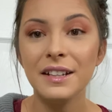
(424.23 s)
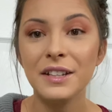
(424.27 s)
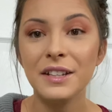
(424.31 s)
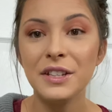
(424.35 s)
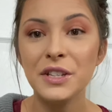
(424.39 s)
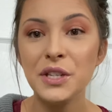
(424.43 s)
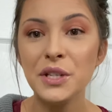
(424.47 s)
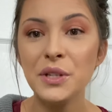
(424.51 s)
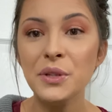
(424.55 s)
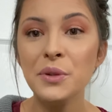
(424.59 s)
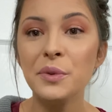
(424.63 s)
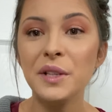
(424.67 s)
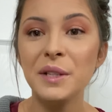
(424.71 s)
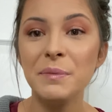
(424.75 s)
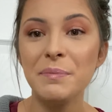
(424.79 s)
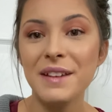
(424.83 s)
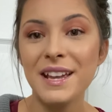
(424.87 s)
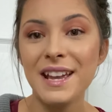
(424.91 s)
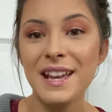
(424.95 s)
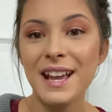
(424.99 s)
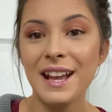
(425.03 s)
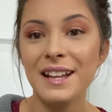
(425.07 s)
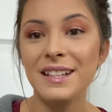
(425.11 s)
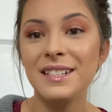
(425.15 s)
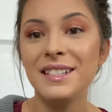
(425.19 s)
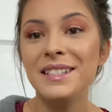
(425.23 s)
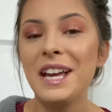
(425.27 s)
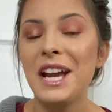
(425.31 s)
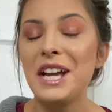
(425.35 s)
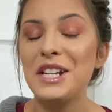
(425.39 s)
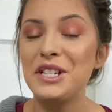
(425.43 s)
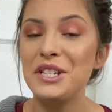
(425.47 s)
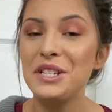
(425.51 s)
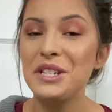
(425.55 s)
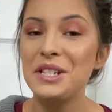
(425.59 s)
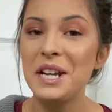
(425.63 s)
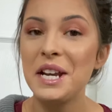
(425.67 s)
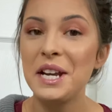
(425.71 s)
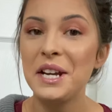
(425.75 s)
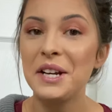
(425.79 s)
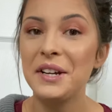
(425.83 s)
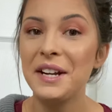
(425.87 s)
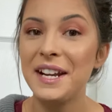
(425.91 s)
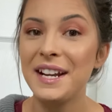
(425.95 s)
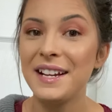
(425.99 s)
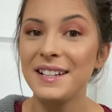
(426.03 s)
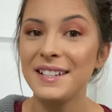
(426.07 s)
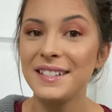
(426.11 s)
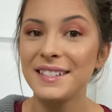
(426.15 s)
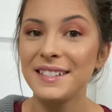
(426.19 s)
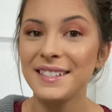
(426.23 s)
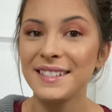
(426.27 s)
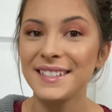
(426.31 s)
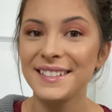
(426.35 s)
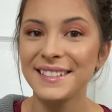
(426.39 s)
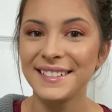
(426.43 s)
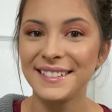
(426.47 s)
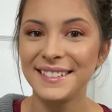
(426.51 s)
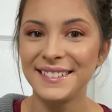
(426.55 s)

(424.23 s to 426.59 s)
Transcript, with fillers: you would be a Sagittarius.